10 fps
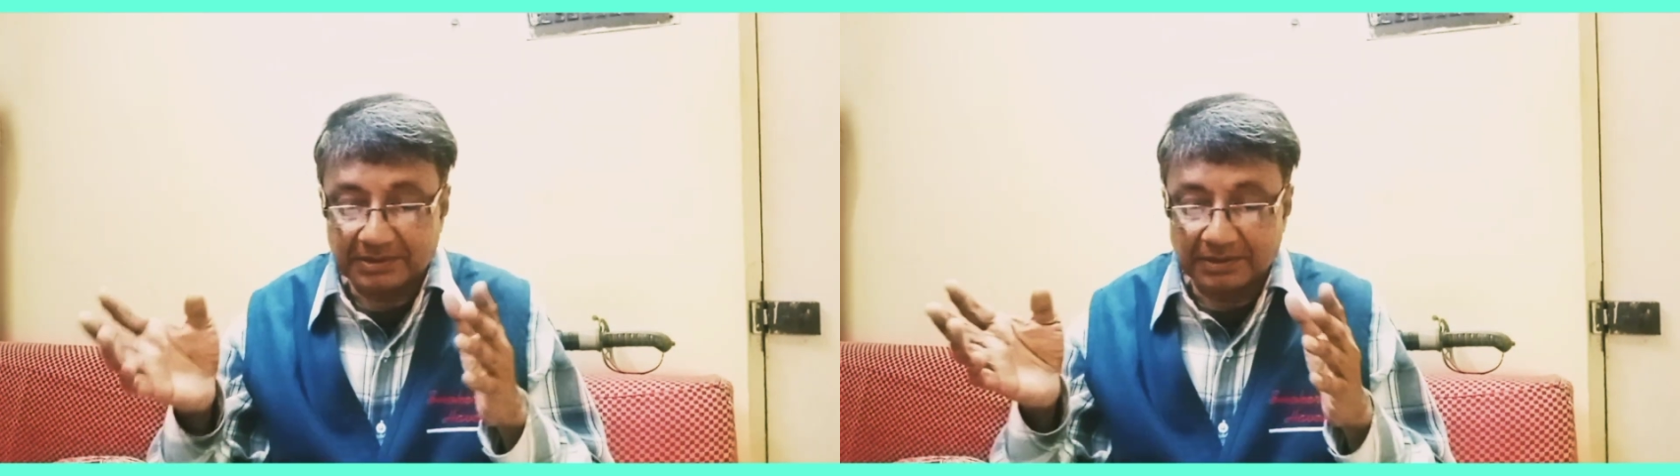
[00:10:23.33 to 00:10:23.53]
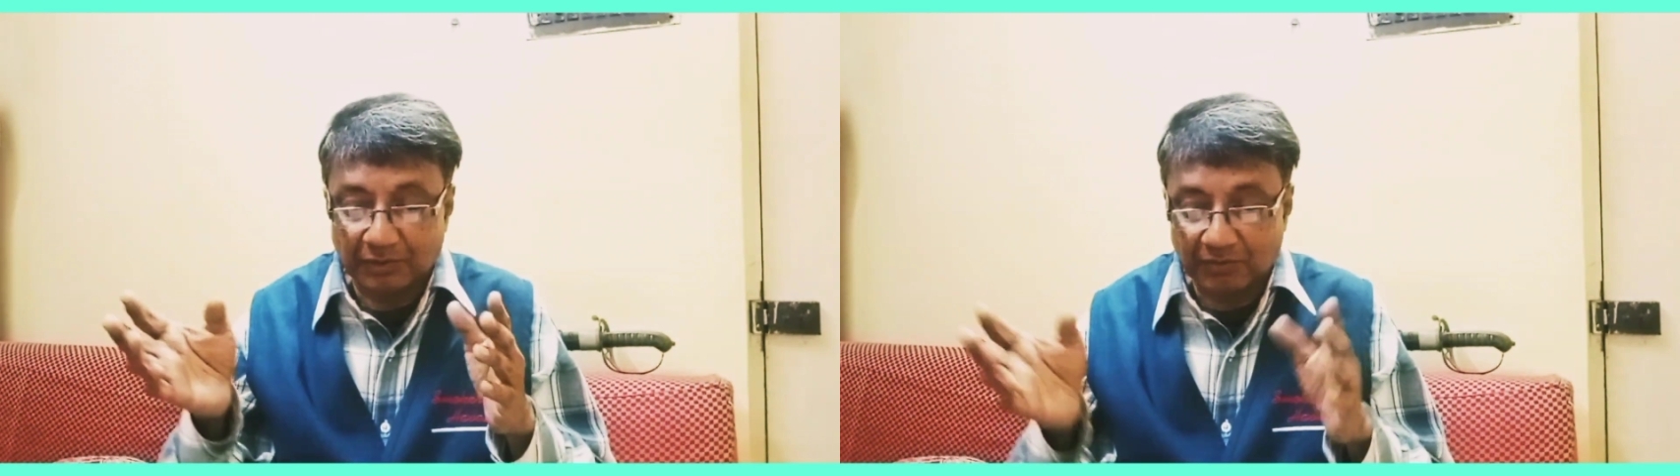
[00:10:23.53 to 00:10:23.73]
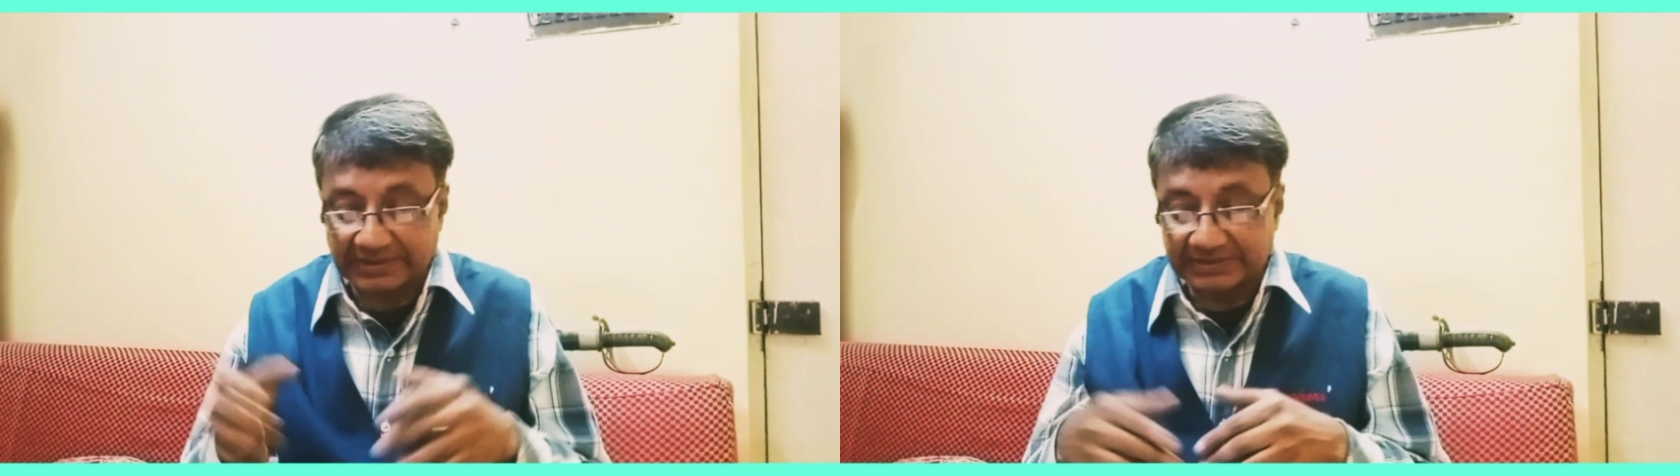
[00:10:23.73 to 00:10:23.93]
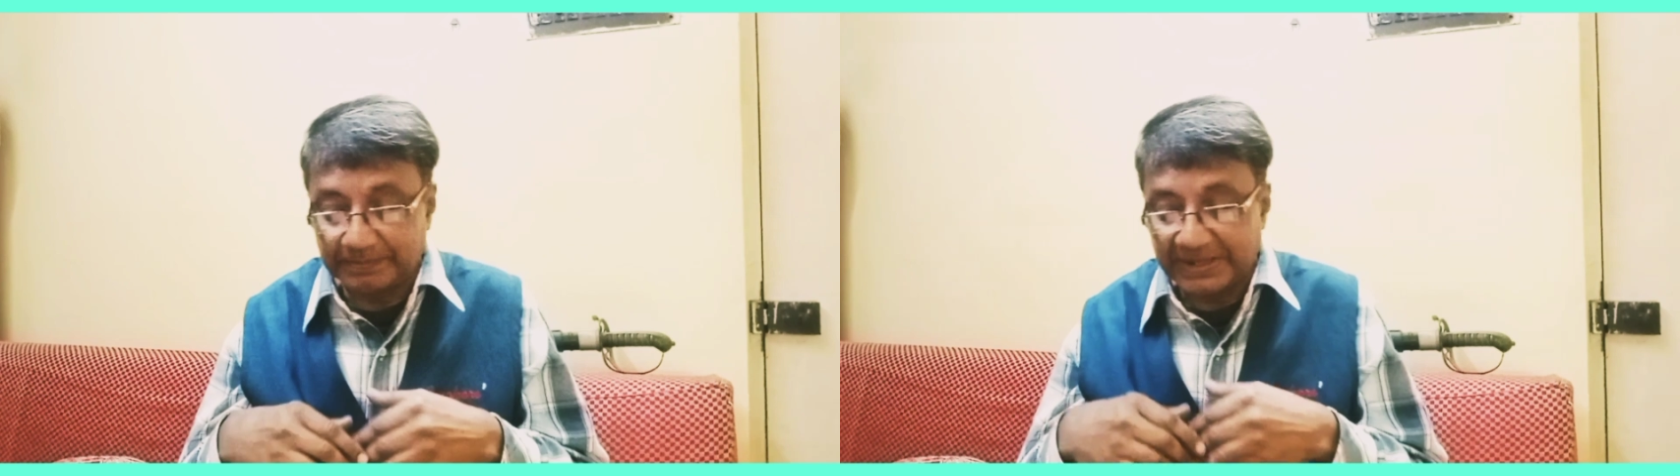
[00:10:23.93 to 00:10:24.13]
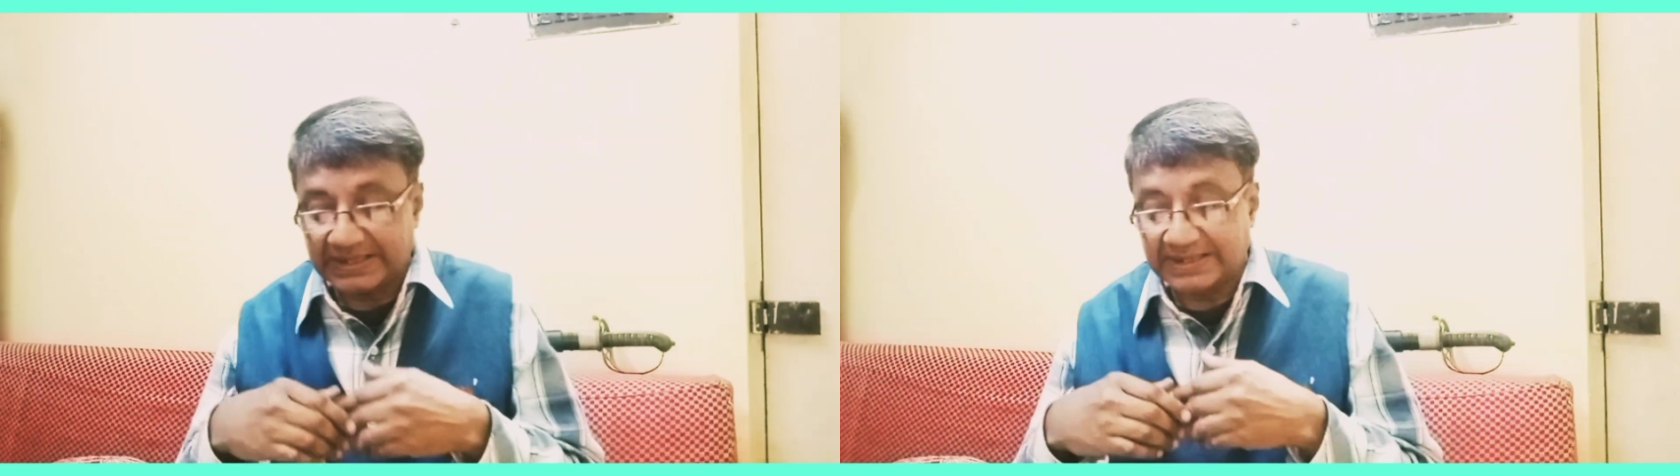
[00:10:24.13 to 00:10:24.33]
or rather
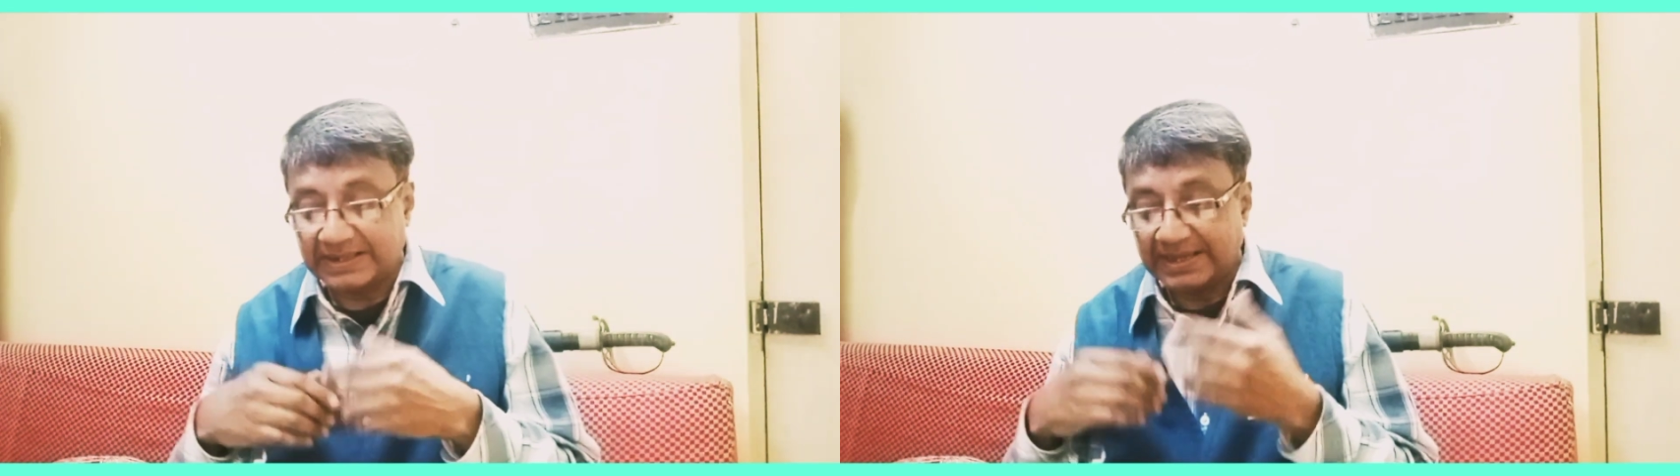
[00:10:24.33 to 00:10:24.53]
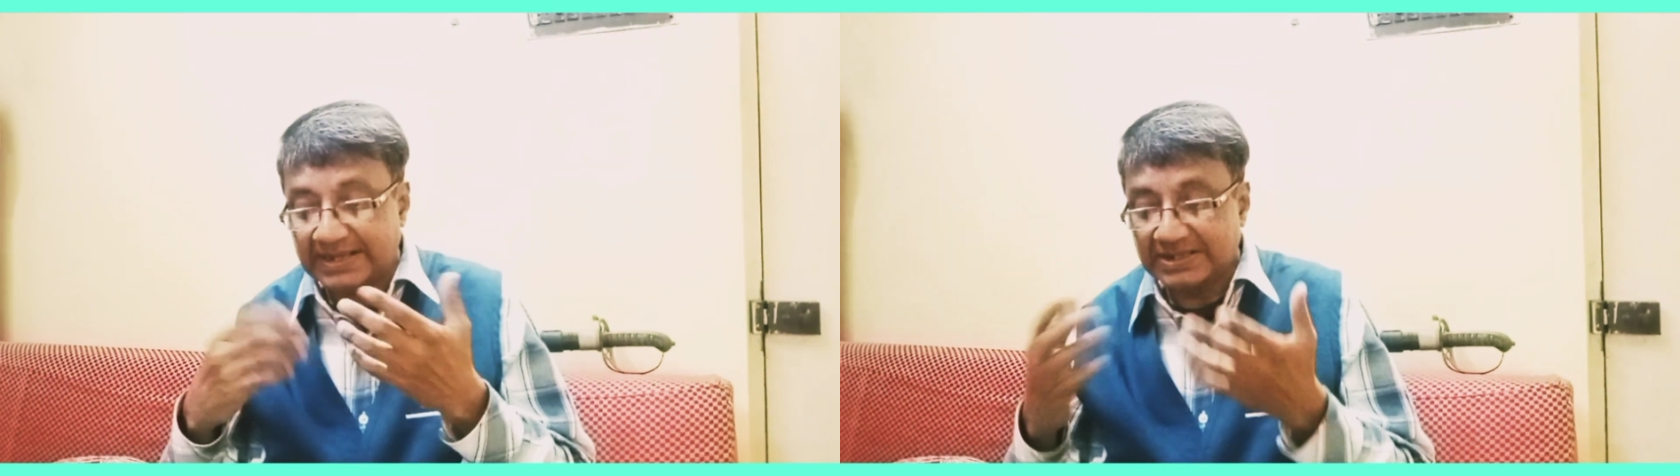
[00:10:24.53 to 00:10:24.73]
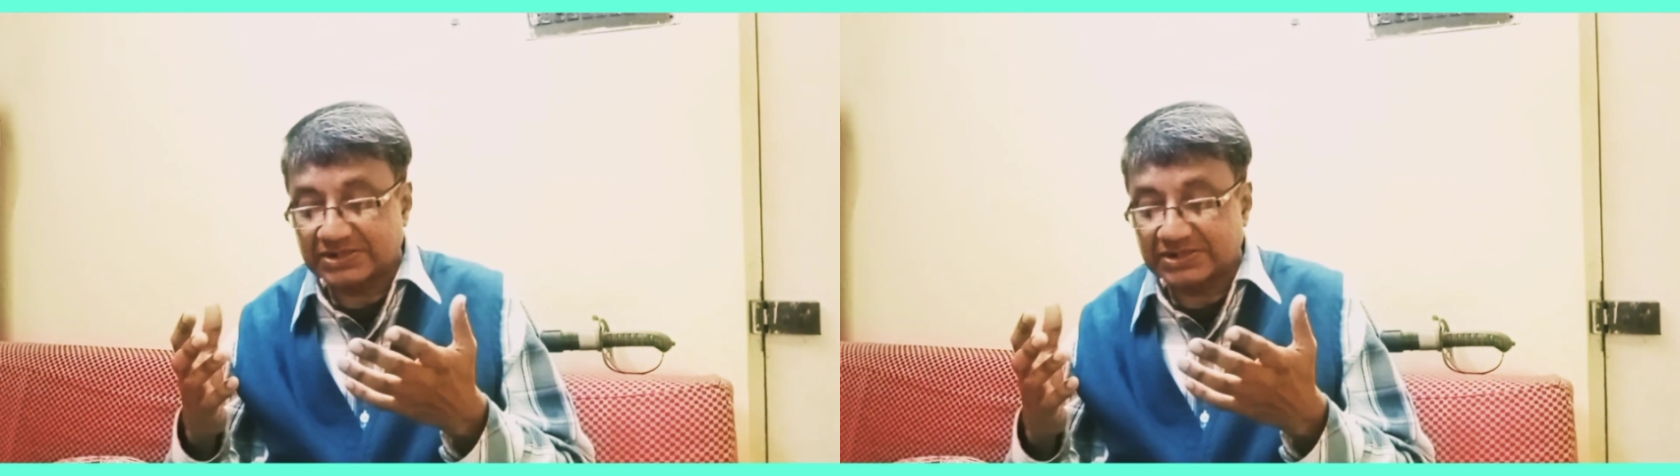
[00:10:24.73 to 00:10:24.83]
making English